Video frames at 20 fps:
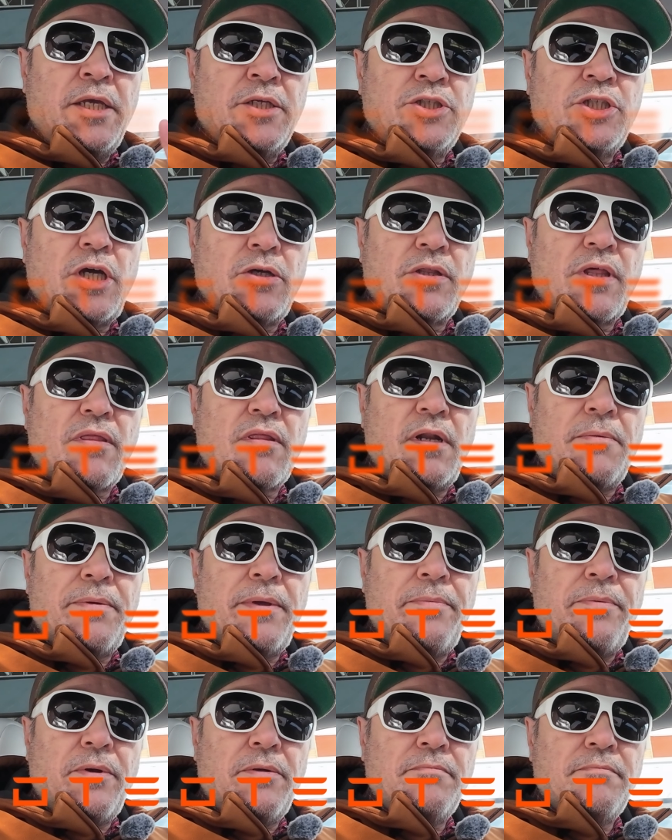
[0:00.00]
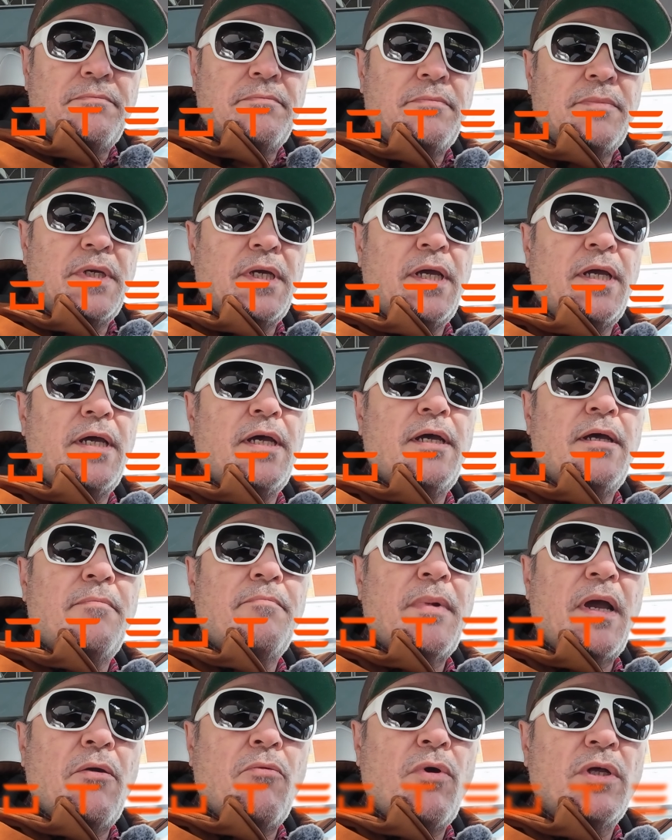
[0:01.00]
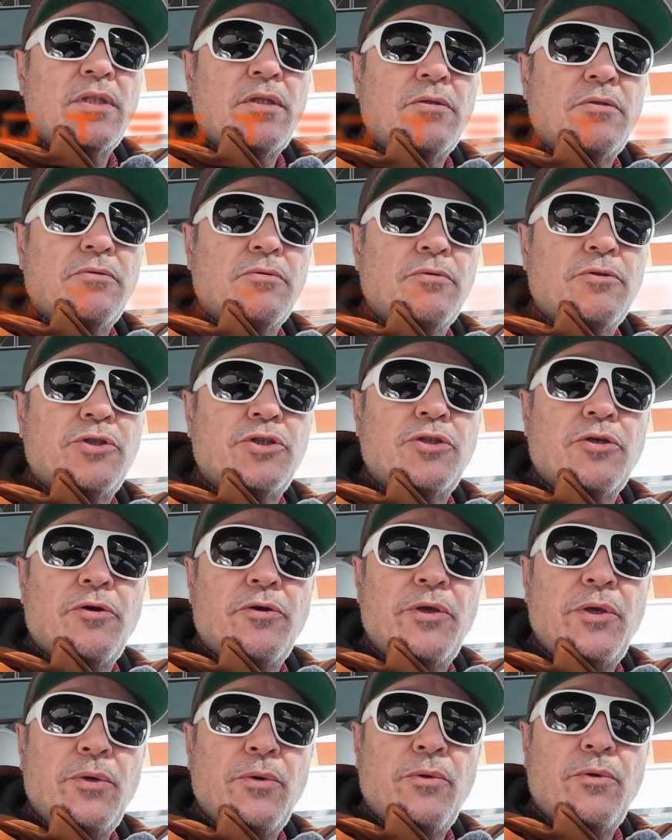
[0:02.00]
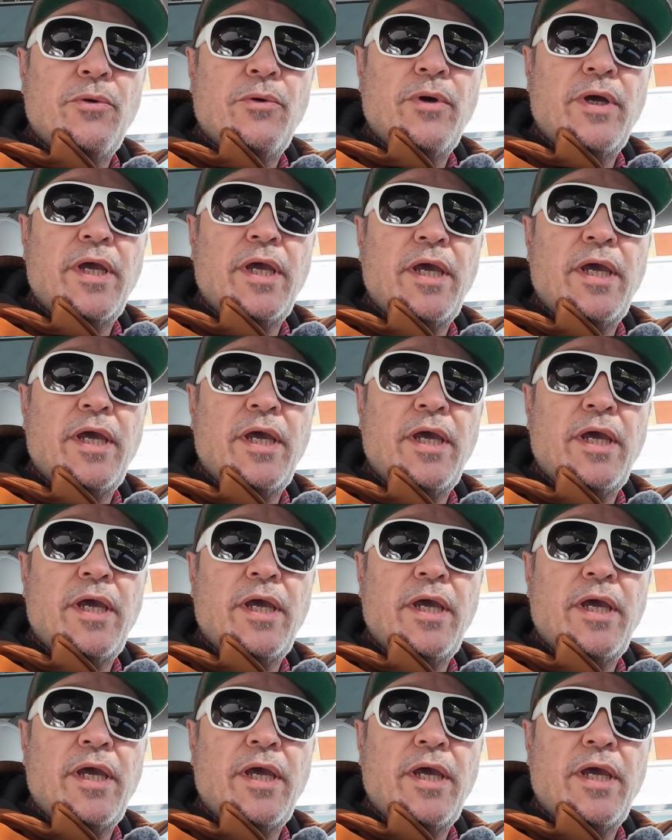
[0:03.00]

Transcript: Ciao Tesla people. I wanted to show you